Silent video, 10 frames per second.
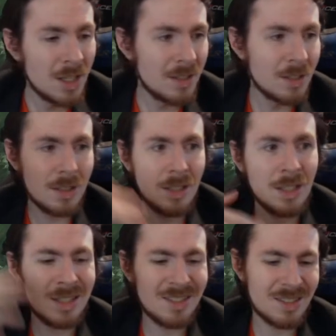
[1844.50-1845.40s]
The
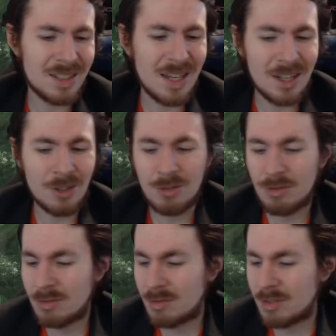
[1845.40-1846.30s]
thing, it's got a
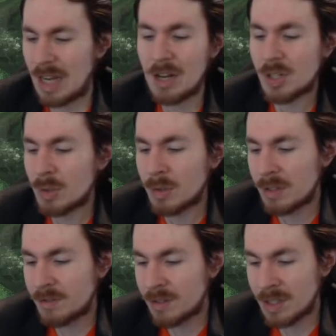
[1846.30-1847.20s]
dinosaur on
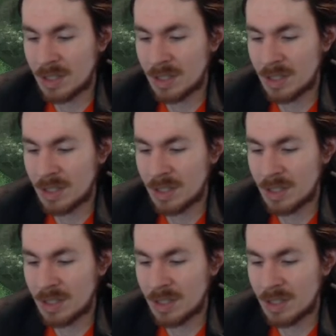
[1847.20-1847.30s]
the front.